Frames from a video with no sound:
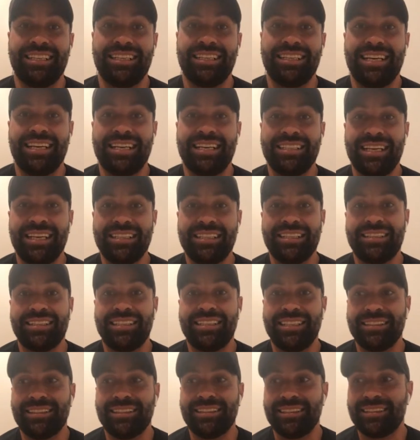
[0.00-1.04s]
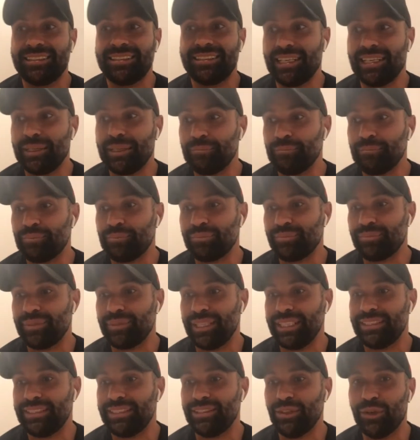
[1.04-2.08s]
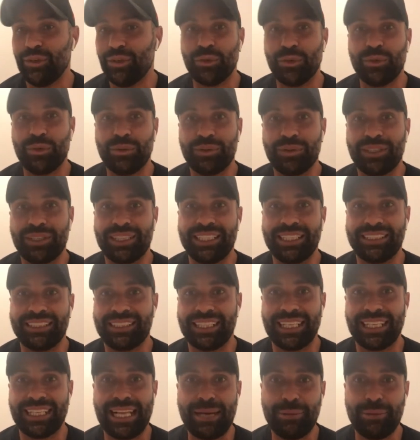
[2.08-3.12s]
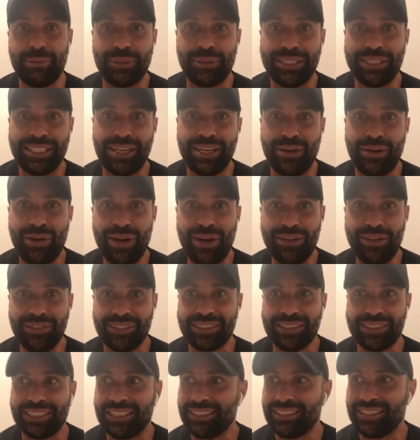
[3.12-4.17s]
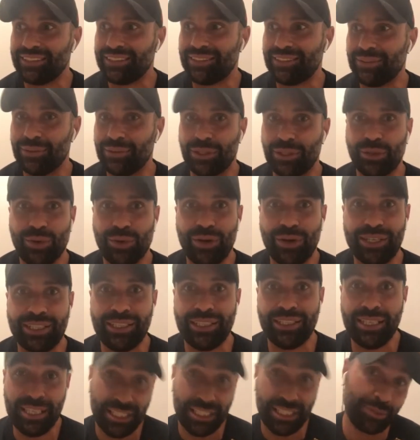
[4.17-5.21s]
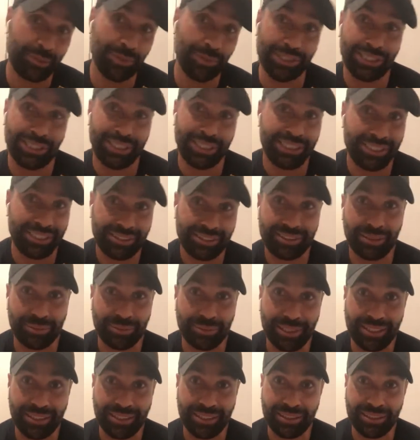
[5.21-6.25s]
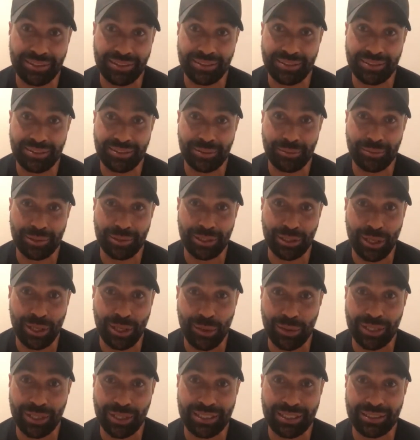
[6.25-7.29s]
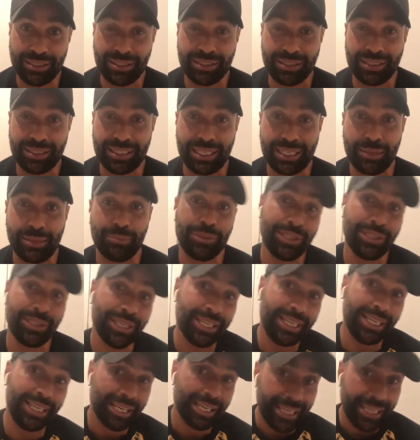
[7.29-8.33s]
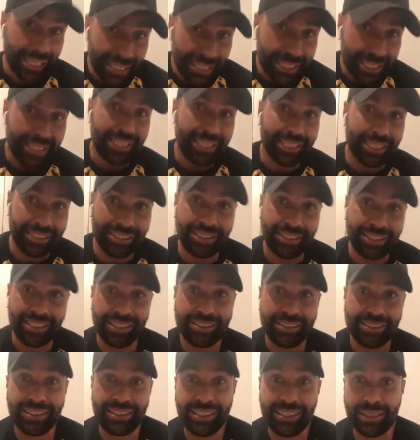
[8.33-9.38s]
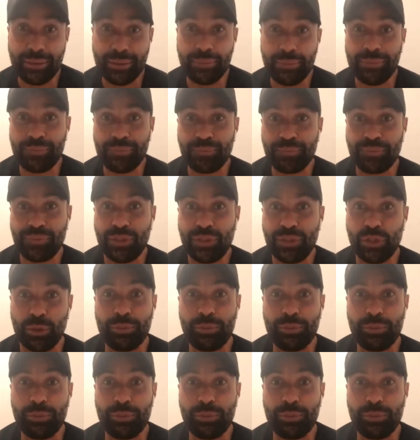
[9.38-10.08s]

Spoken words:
another thing that it's not all glitz and glamour when you go overseas. It's still a grind, especially at some of the lower clubs in European